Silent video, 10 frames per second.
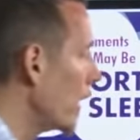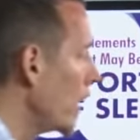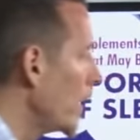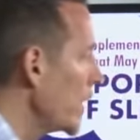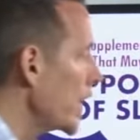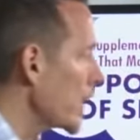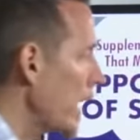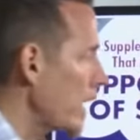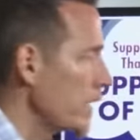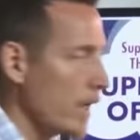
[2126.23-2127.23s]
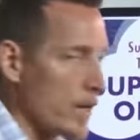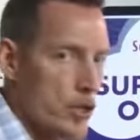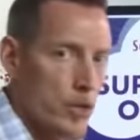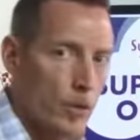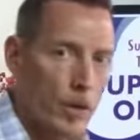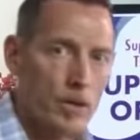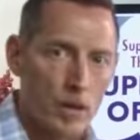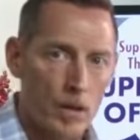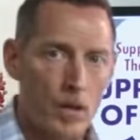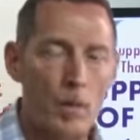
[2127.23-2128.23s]
again in that short
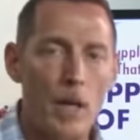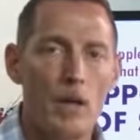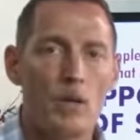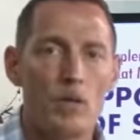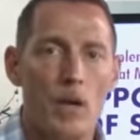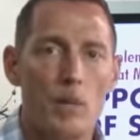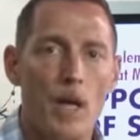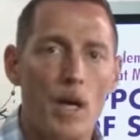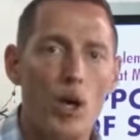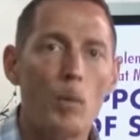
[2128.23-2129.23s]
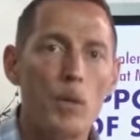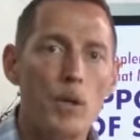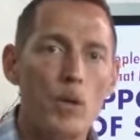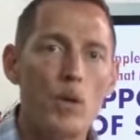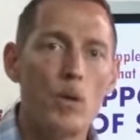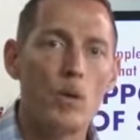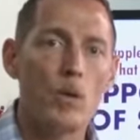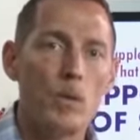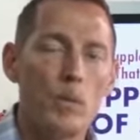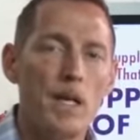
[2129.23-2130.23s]
term interim to help you
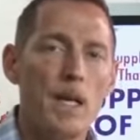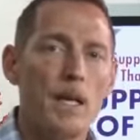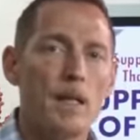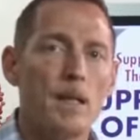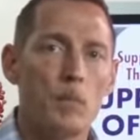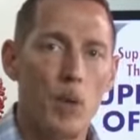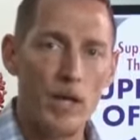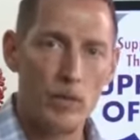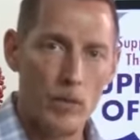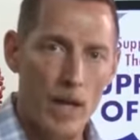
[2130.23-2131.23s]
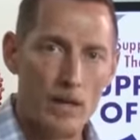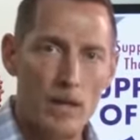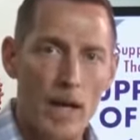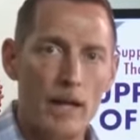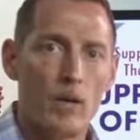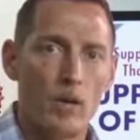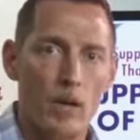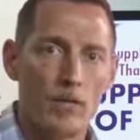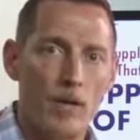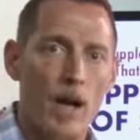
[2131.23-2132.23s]
begin break through that cycle of
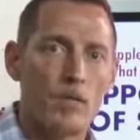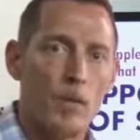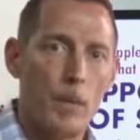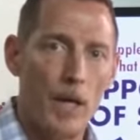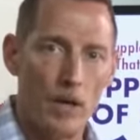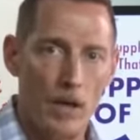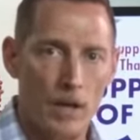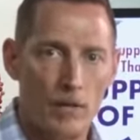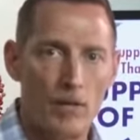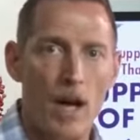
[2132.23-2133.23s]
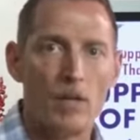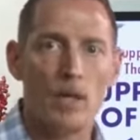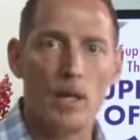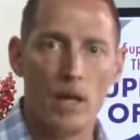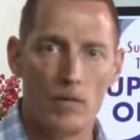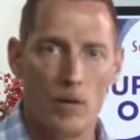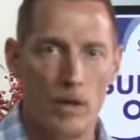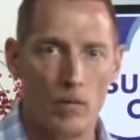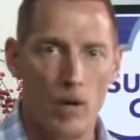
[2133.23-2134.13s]
not repairing, of not recovering, right?